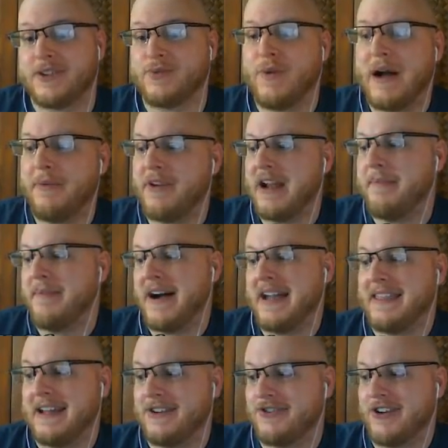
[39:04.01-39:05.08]
Why would I buy
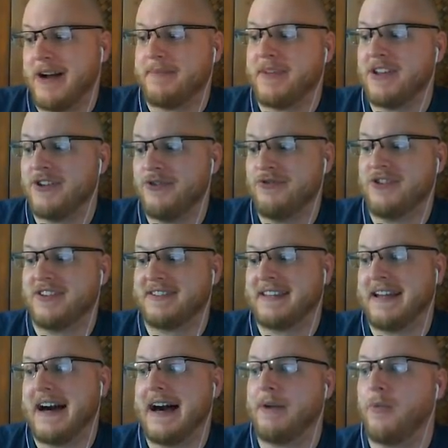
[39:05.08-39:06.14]
that drop that you just
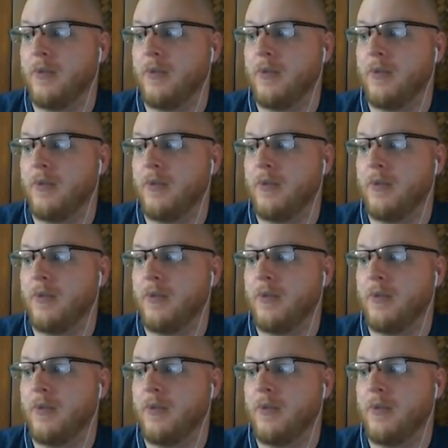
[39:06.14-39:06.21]
got